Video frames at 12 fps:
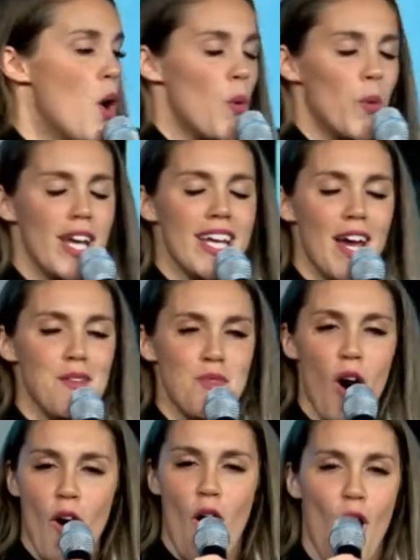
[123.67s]
we get
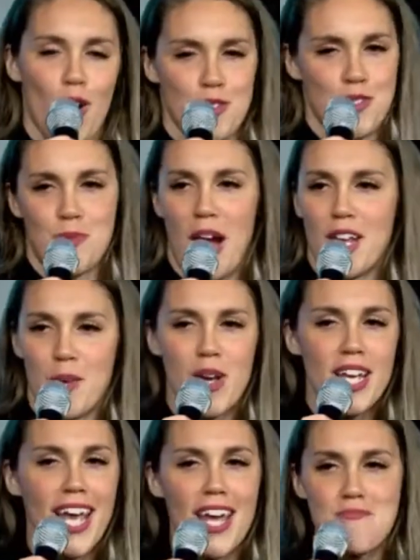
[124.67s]
our hearts ready, we get